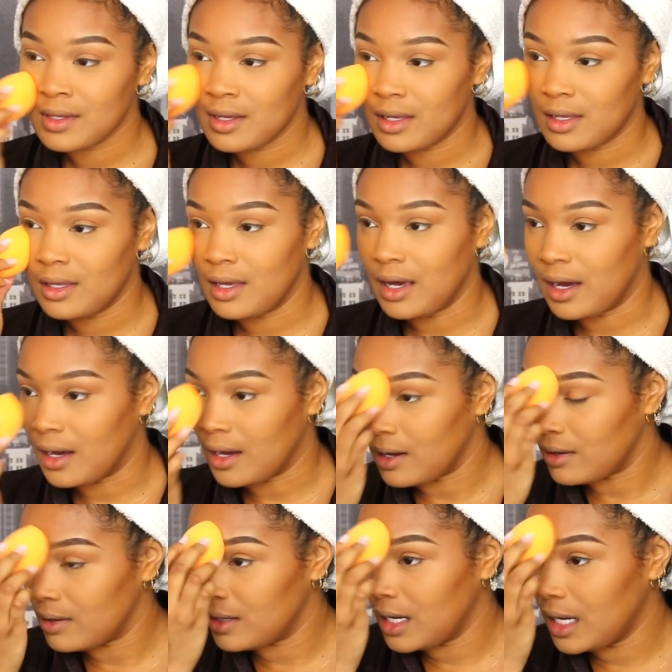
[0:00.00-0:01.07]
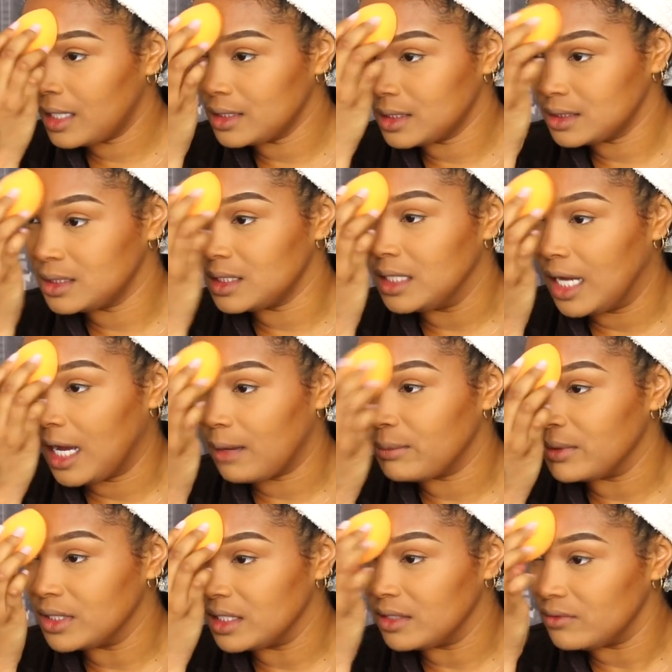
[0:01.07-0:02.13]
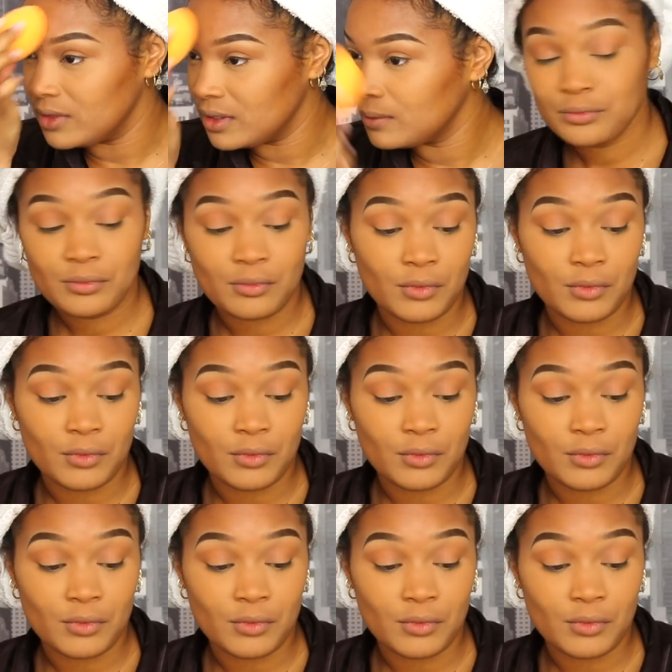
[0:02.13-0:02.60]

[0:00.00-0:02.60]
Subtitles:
Y'all, I just did not believe it.